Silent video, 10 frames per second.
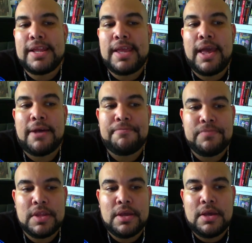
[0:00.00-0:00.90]
Yeah.
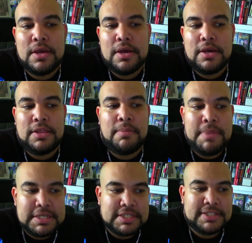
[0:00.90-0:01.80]
The
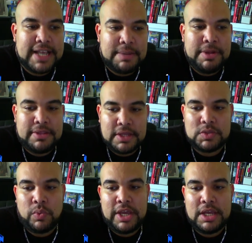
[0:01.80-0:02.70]
Miz's segment
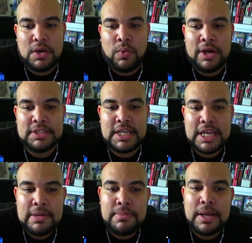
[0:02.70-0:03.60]
this week was
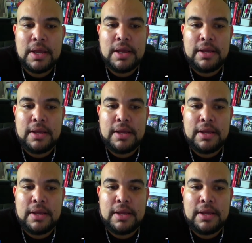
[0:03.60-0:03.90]
him